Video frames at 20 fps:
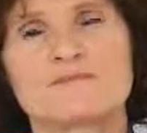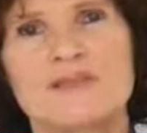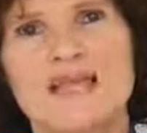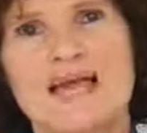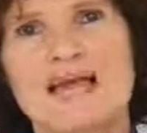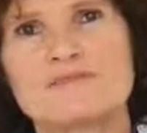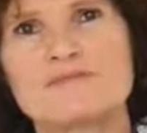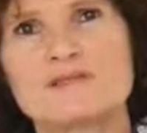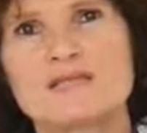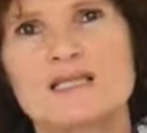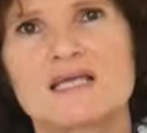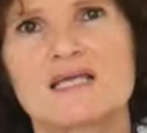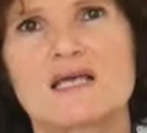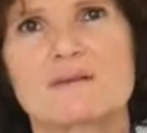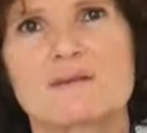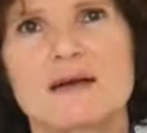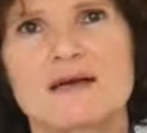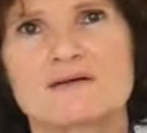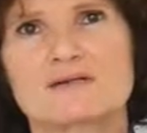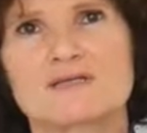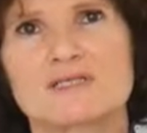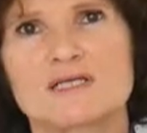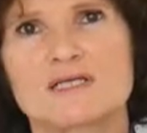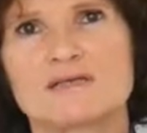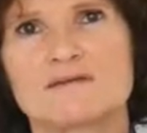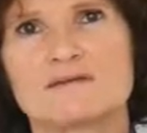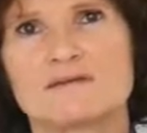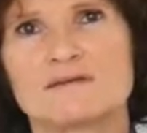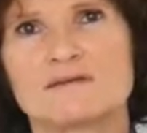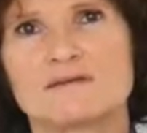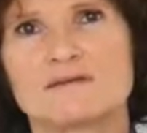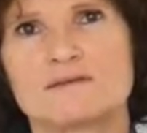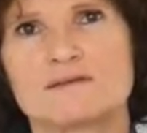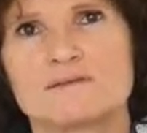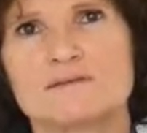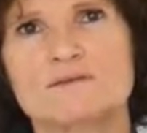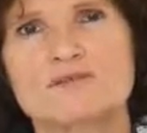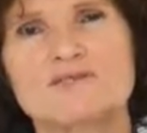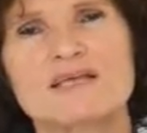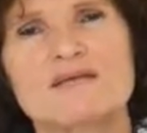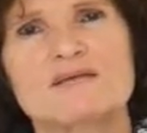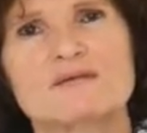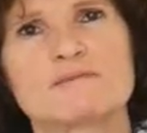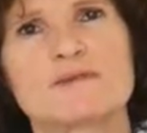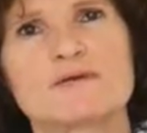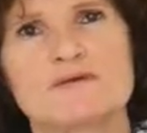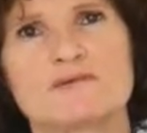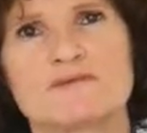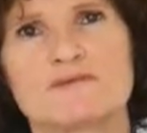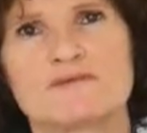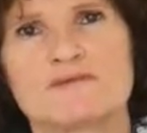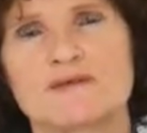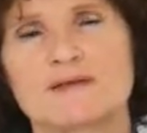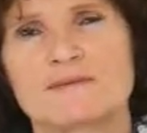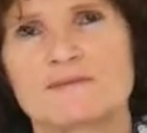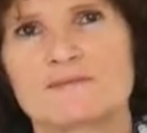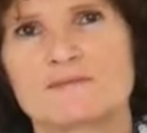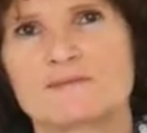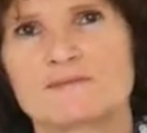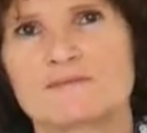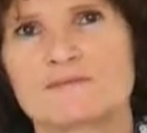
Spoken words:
have a think about it. What's at the bottom of it?